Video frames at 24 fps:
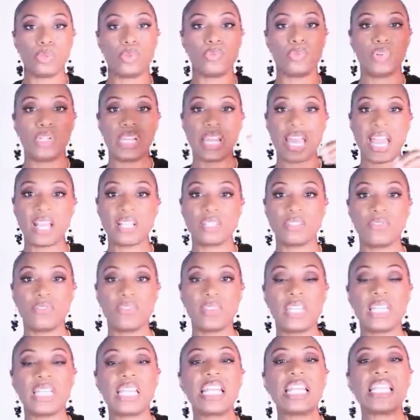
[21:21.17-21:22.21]
the relaxed
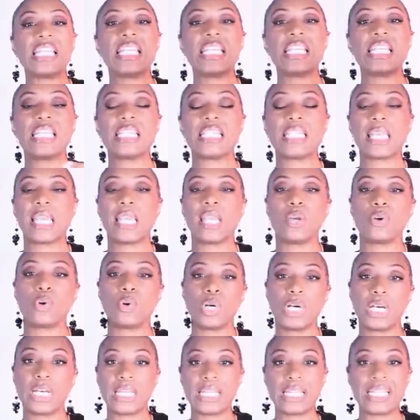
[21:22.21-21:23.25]
fit, and then this
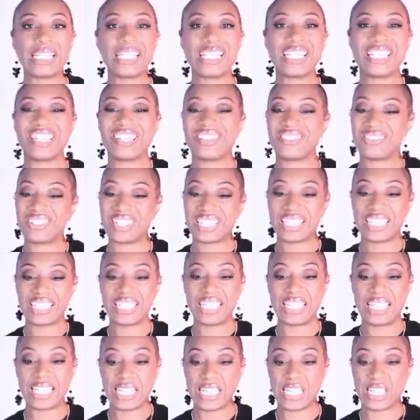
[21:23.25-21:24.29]
ankle cut is
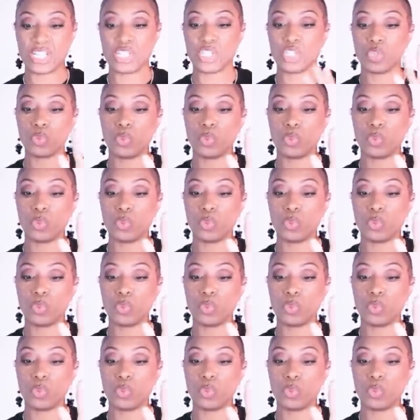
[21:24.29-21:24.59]
definitely in.